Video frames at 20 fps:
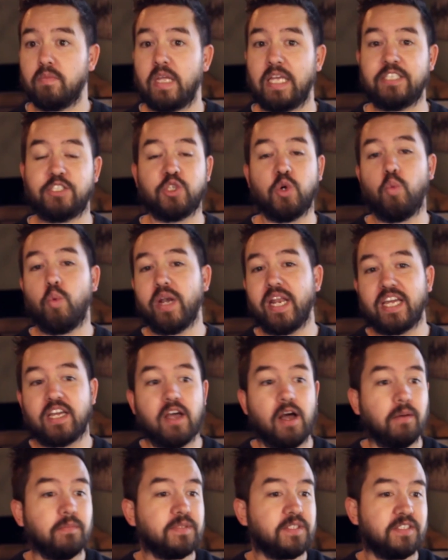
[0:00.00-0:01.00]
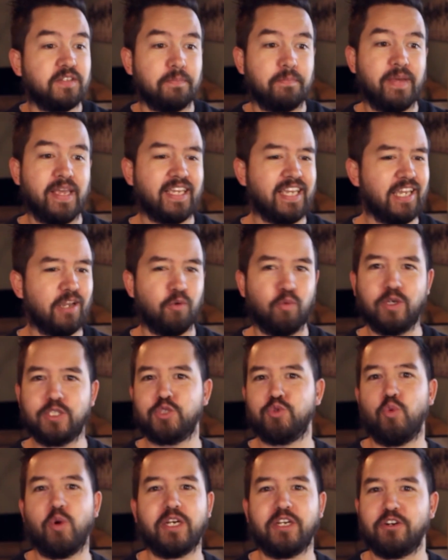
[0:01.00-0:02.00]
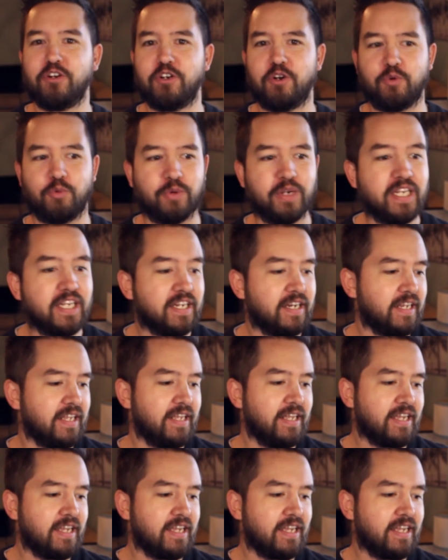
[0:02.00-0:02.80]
And so when it comes to picking which one you're going to read,